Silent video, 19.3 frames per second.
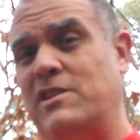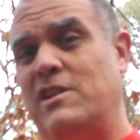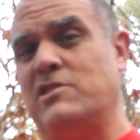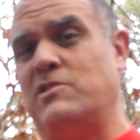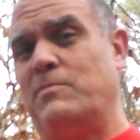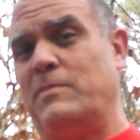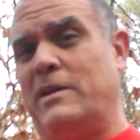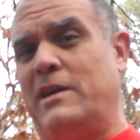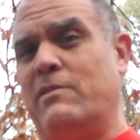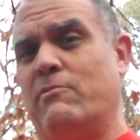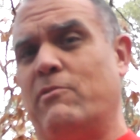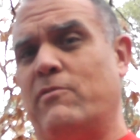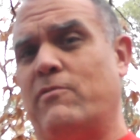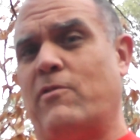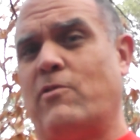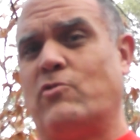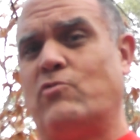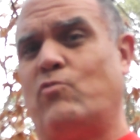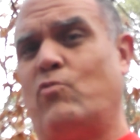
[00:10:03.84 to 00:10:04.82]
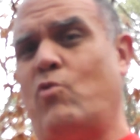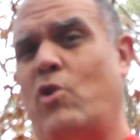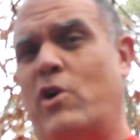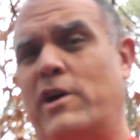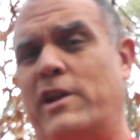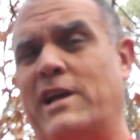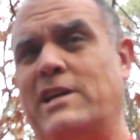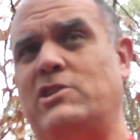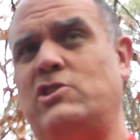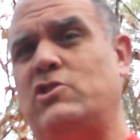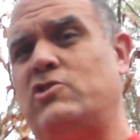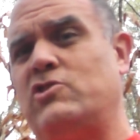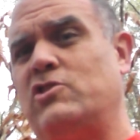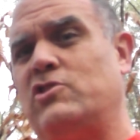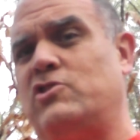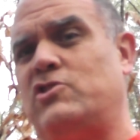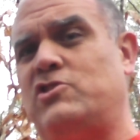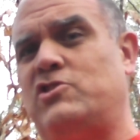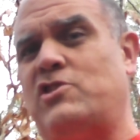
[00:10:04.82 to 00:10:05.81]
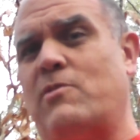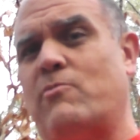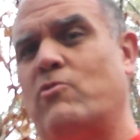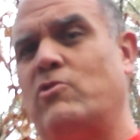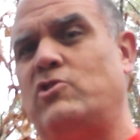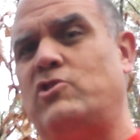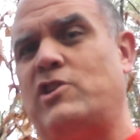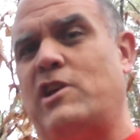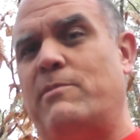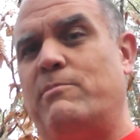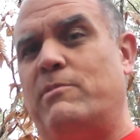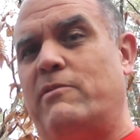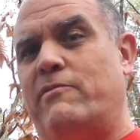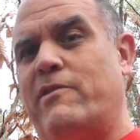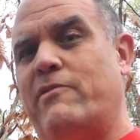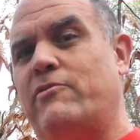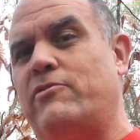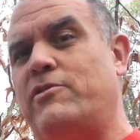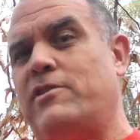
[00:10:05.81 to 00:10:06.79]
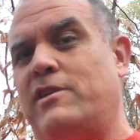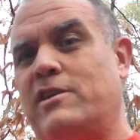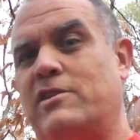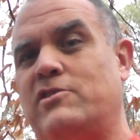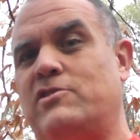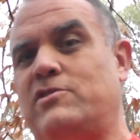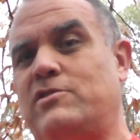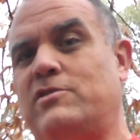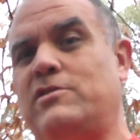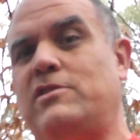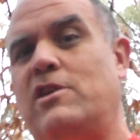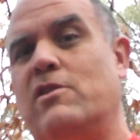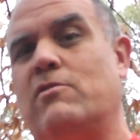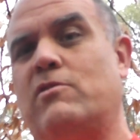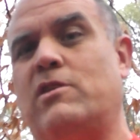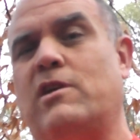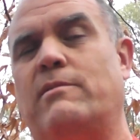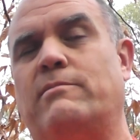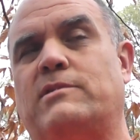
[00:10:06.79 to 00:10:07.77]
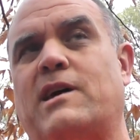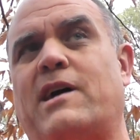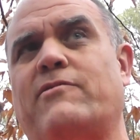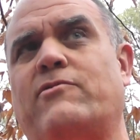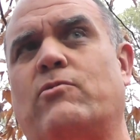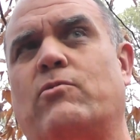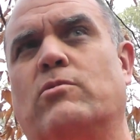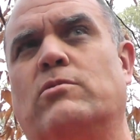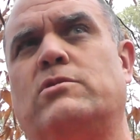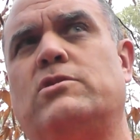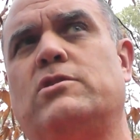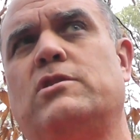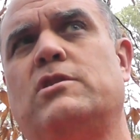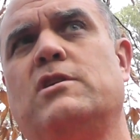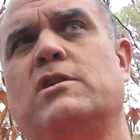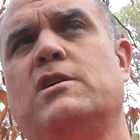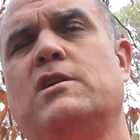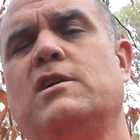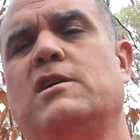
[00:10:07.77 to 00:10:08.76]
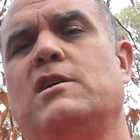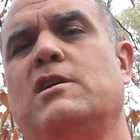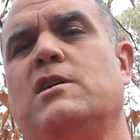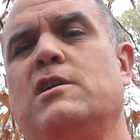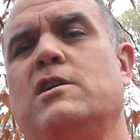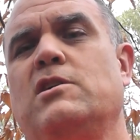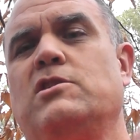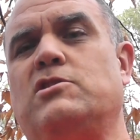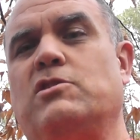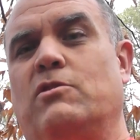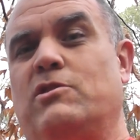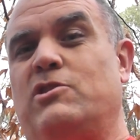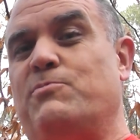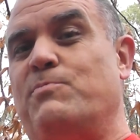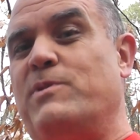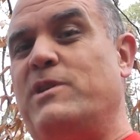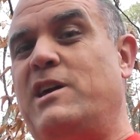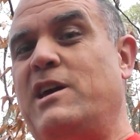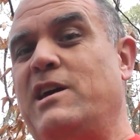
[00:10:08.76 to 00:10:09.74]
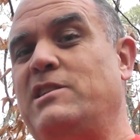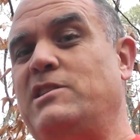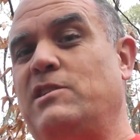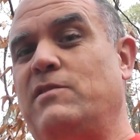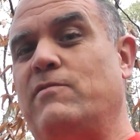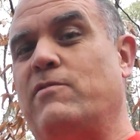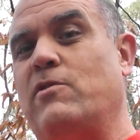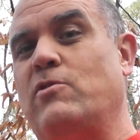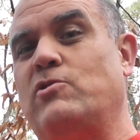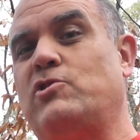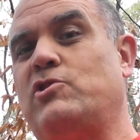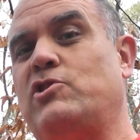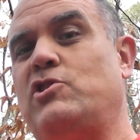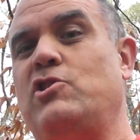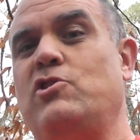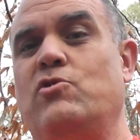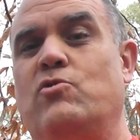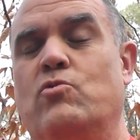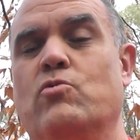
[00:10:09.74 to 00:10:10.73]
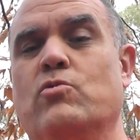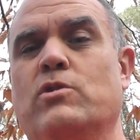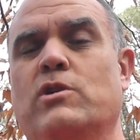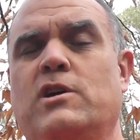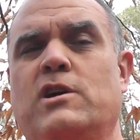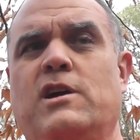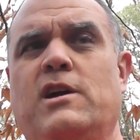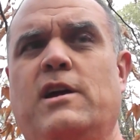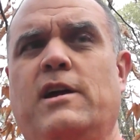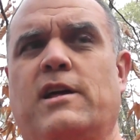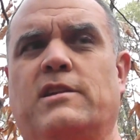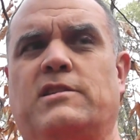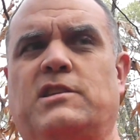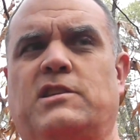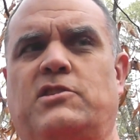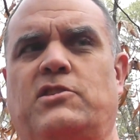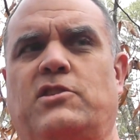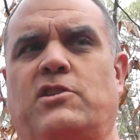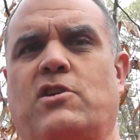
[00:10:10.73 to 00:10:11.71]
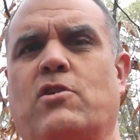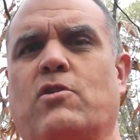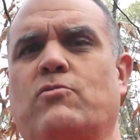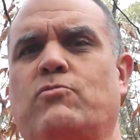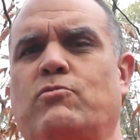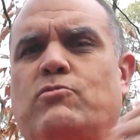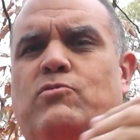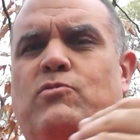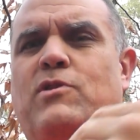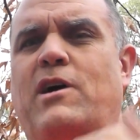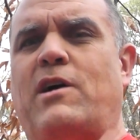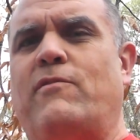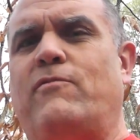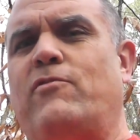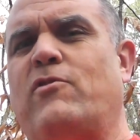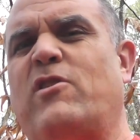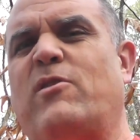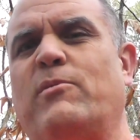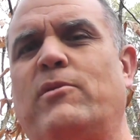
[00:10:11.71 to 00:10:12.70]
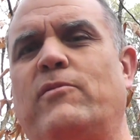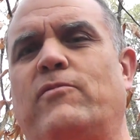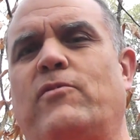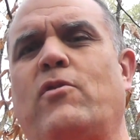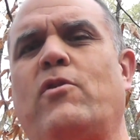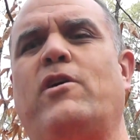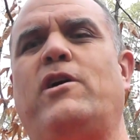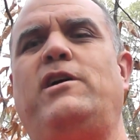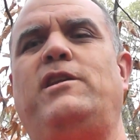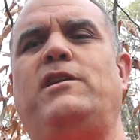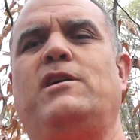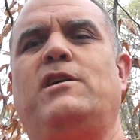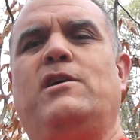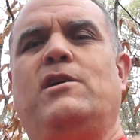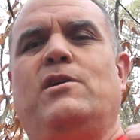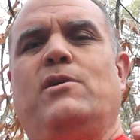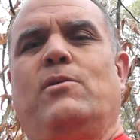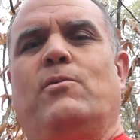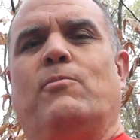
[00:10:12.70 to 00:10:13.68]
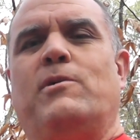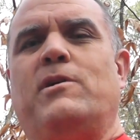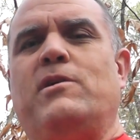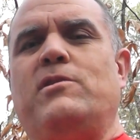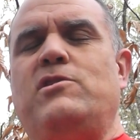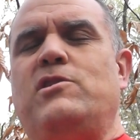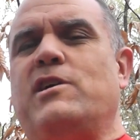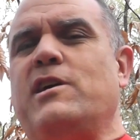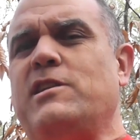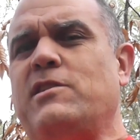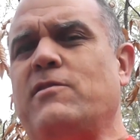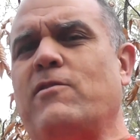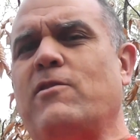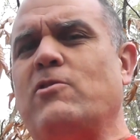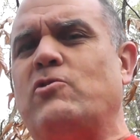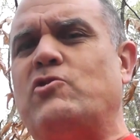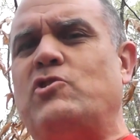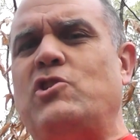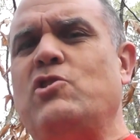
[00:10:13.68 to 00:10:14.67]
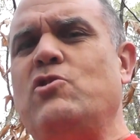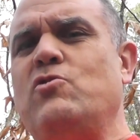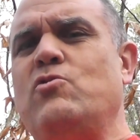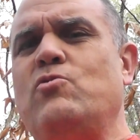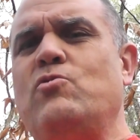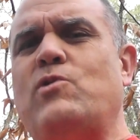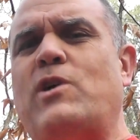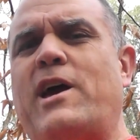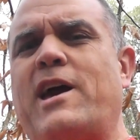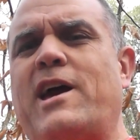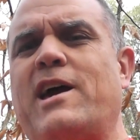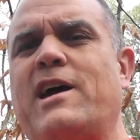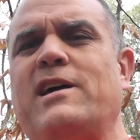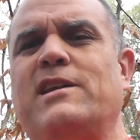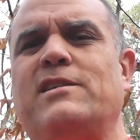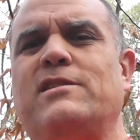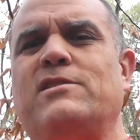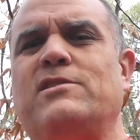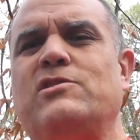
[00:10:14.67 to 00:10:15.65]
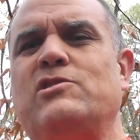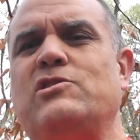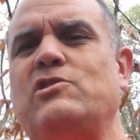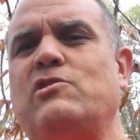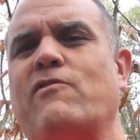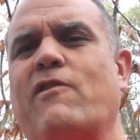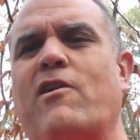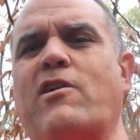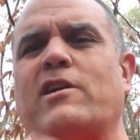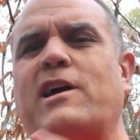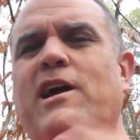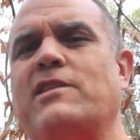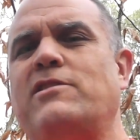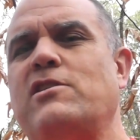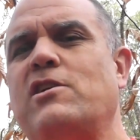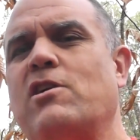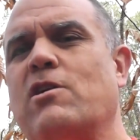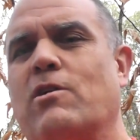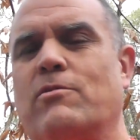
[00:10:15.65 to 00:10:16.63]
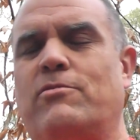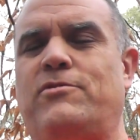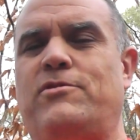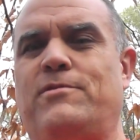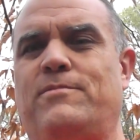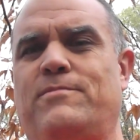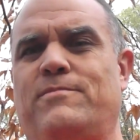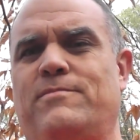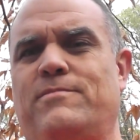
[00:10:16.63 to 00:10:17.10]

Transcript: It doesn't begin with verse 1. That's just a summary statement of everything that comes afterwards. So it begins in verse 2, and it says, and the earth was without form and void. Well, you get to verse 2, and you've already got the earth.